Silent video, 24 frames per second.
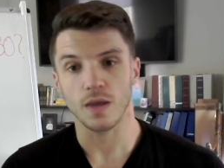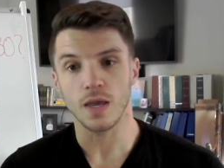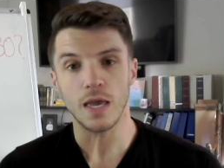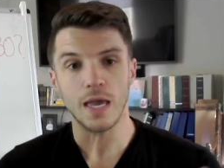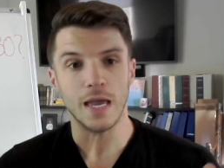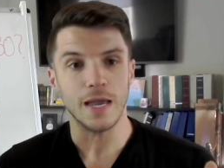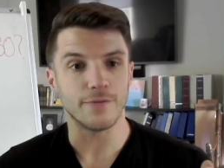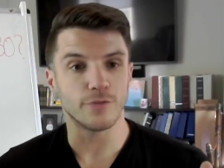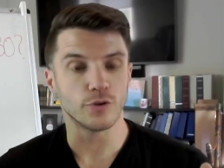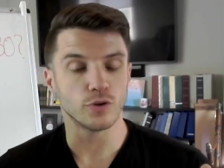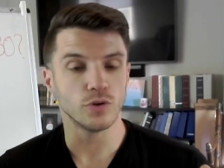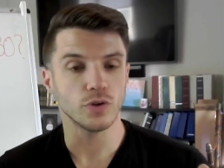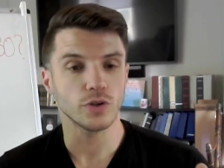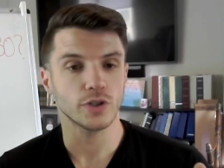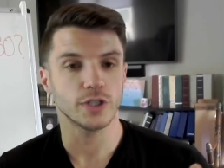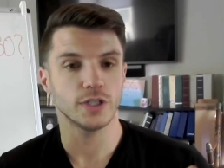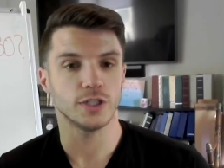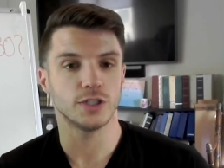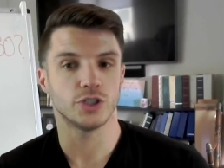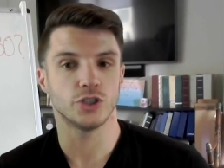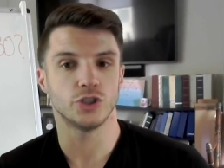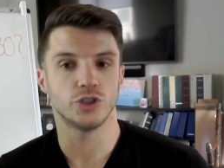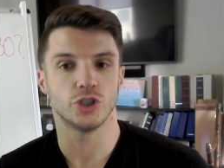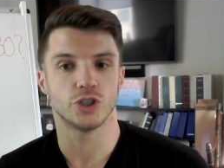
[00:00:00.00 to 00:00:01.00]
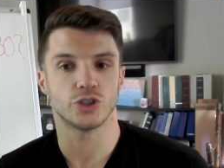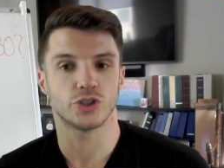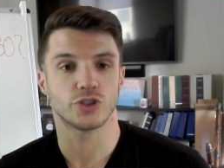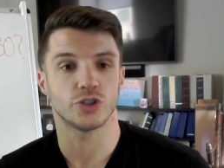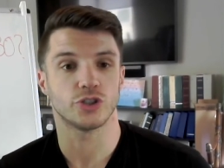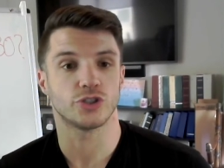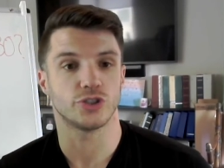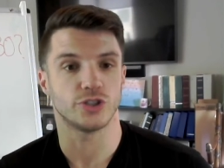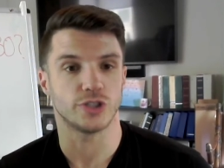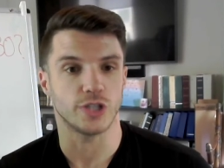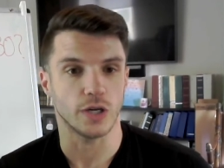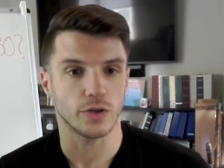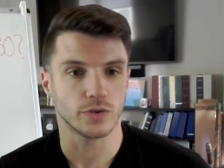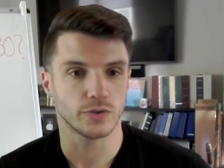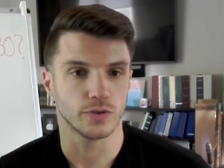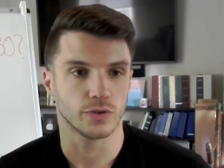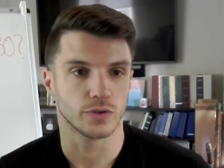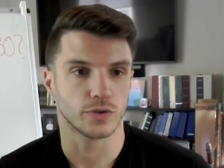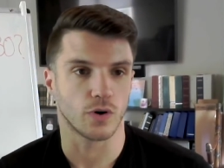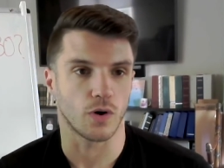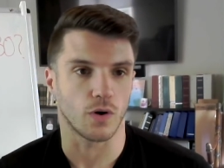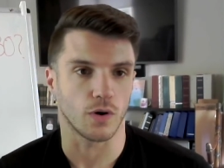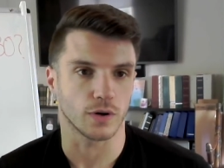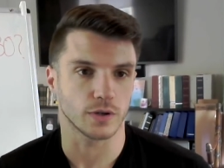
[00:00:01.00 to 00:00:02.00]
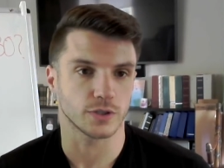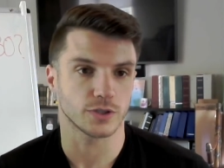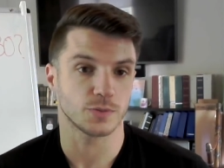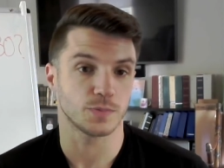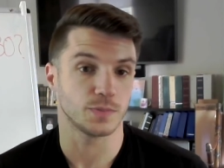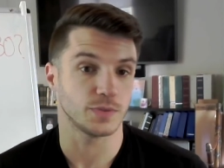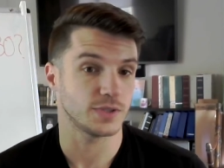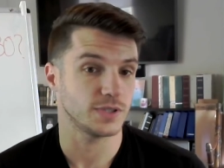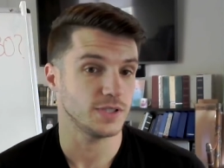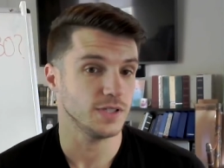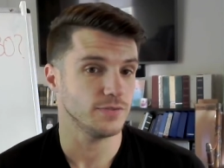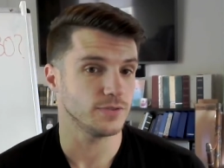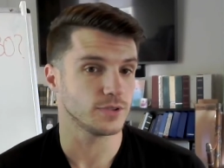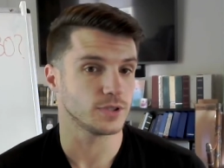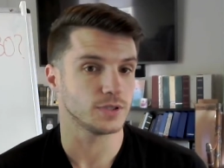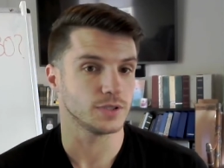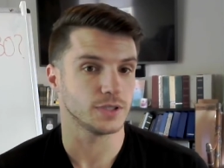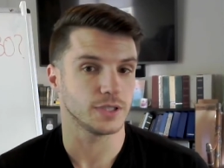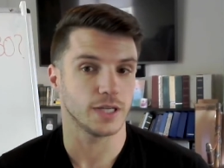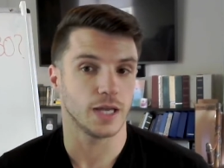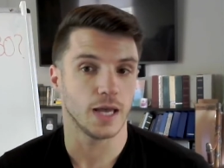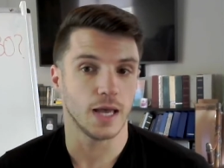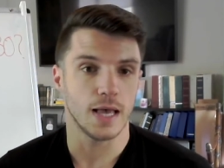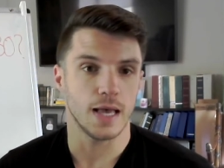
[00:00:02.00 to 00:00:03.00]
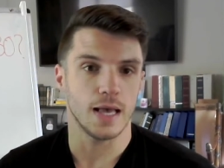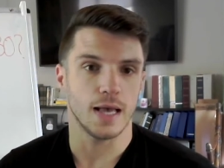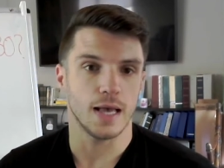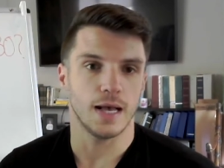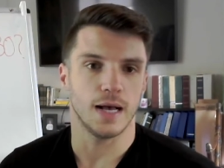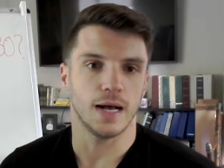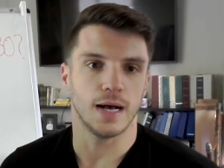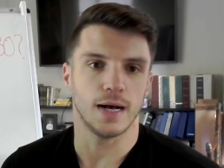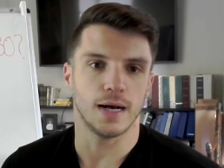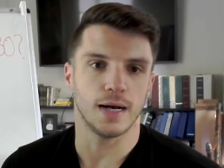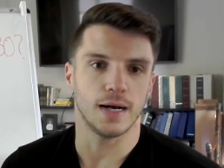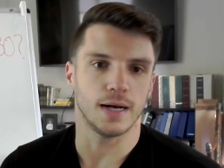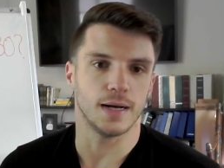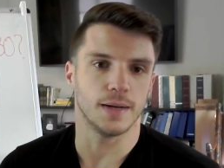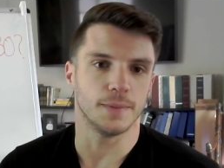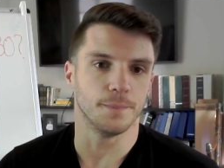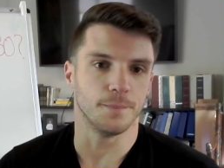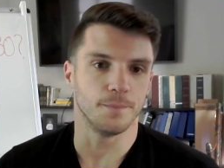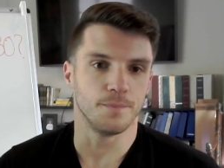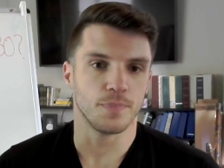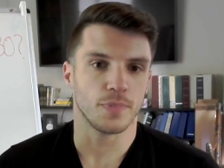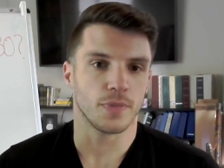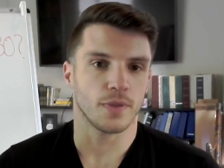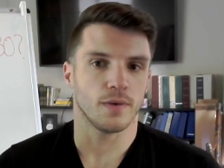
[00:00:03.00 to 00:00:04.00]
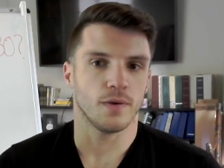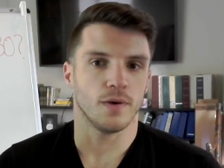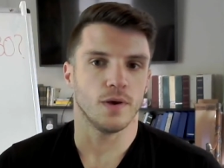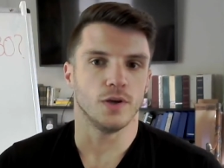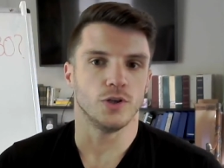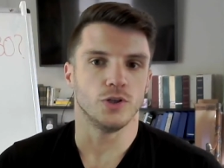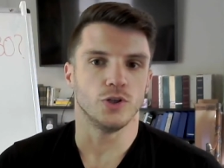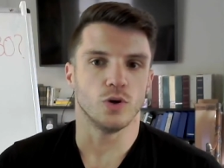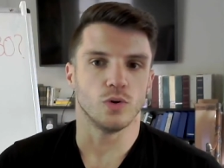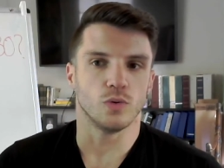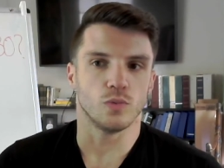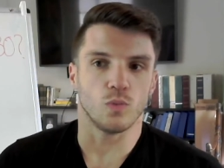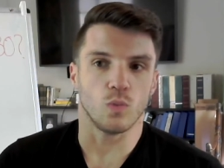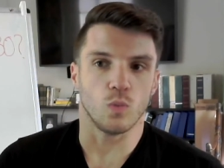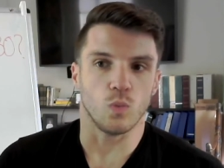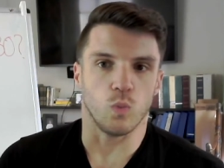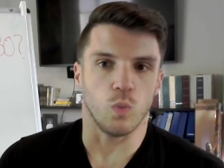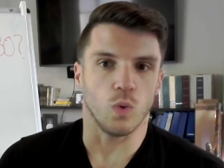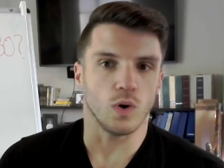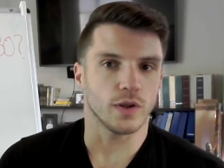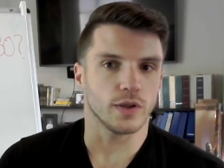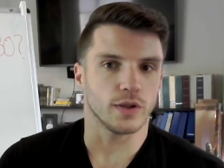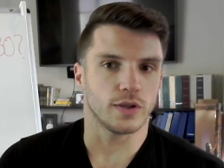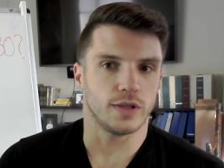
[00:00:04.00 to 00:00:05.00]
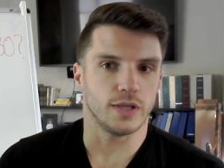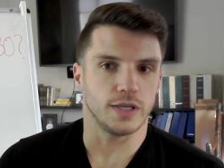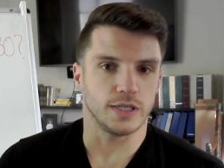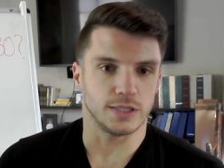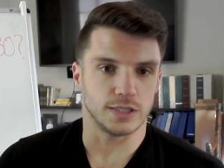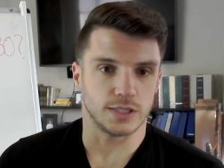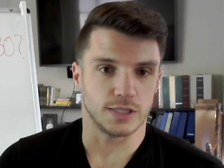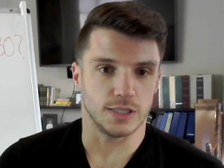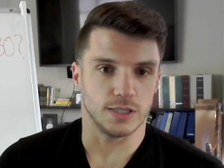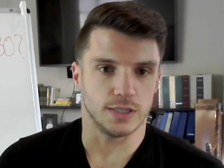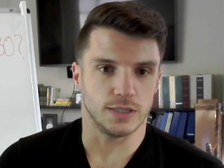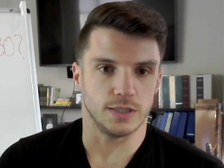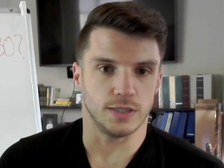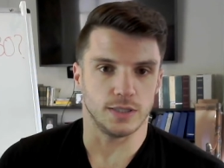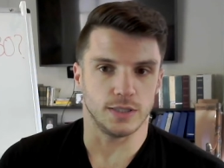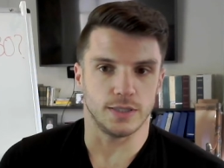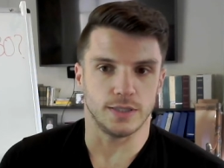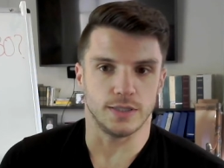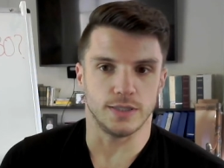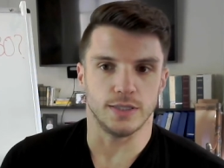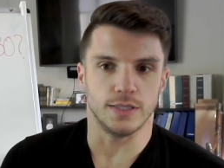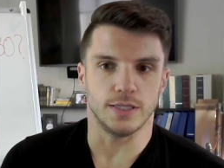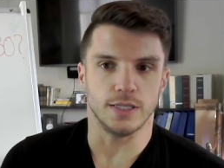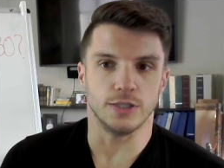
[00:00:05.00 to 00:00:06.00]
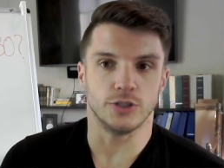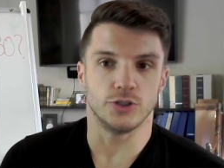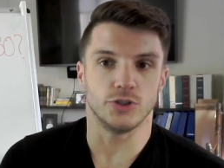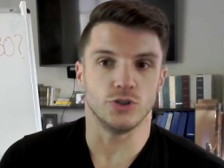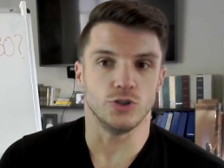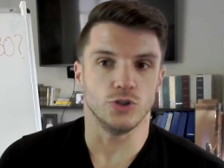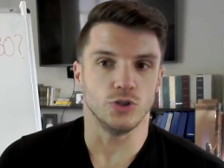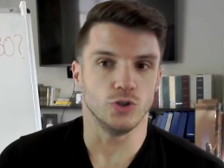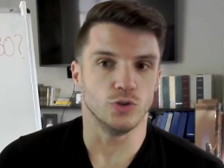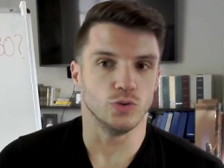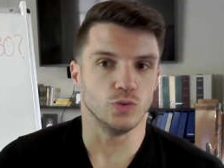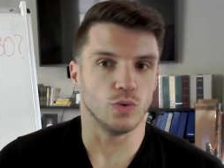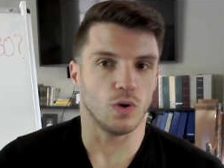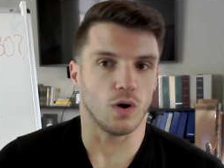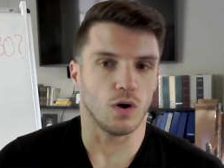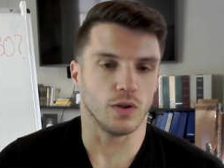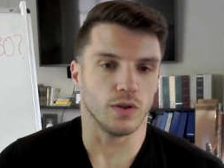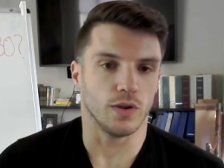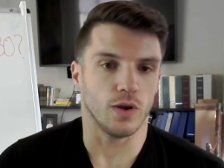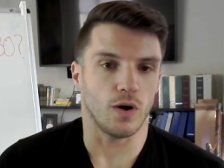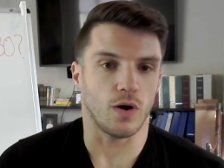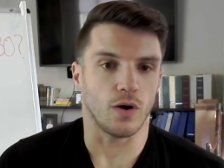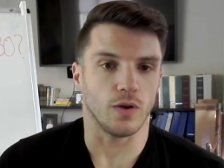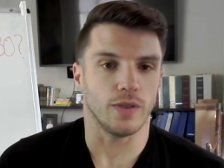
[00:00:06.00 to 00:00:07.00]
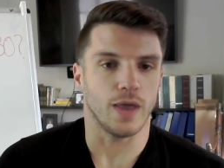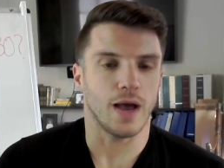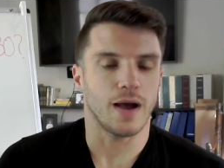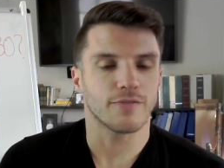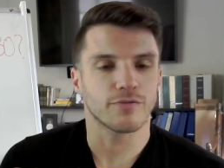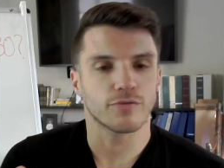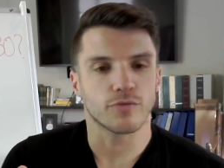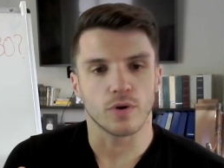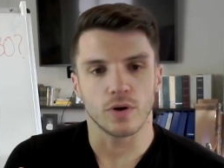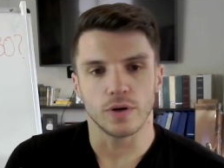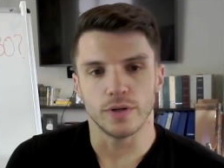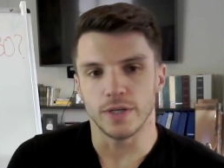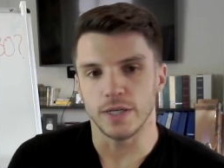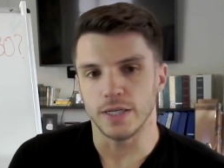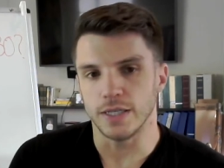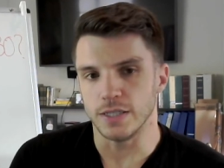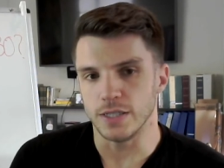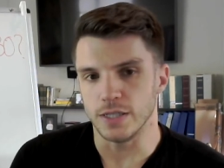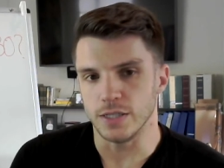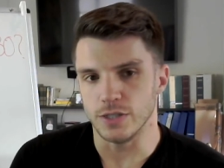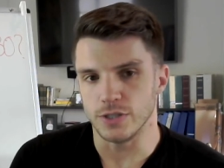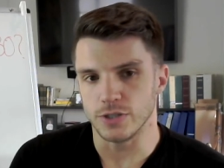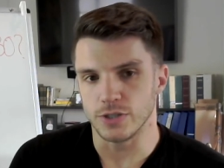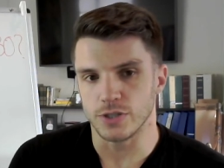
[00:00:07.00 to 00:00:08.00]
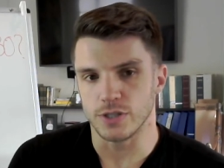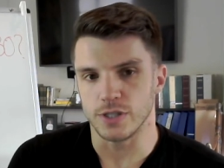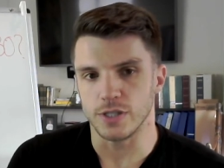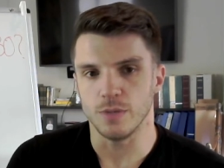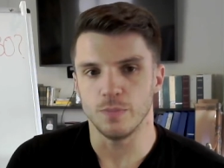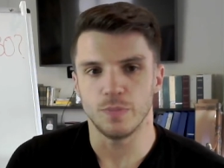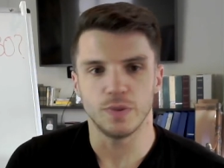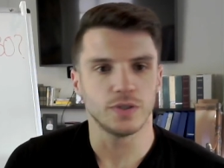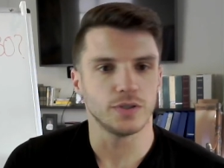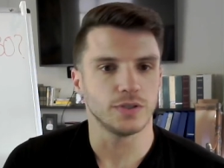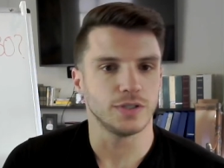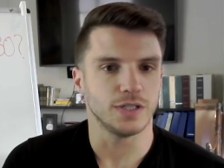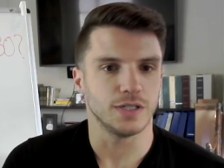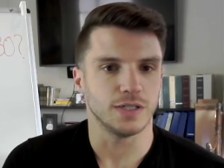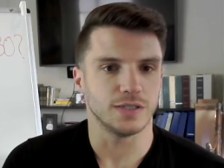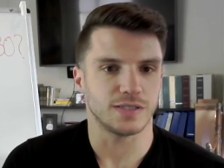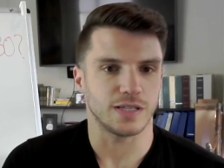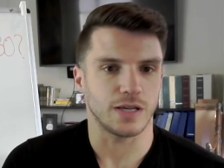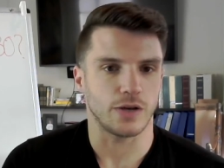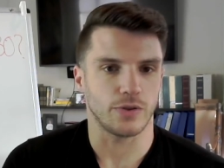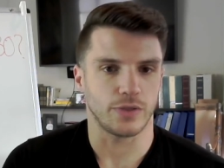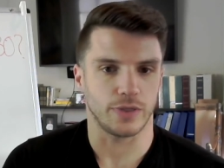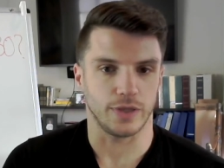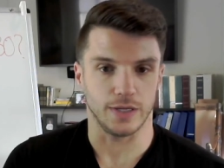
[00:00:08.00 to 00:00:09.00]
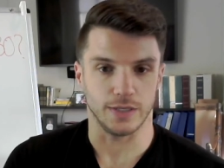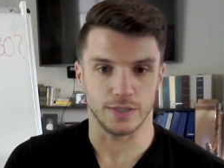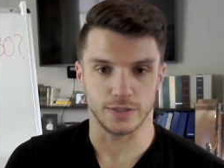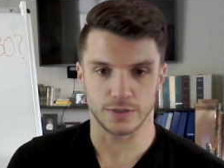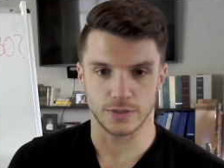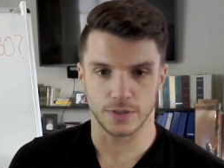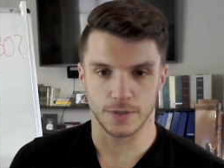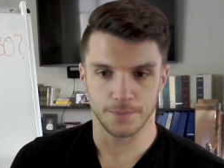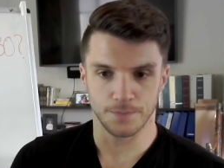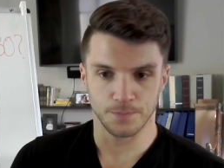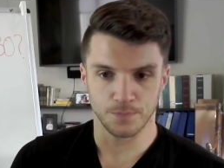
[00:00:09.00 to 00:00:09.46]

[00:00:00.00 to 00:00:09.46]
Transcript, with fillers: If you're looking to just sell your car specifically, um, you know, one of the things that that's new on on that front is the ability to sell things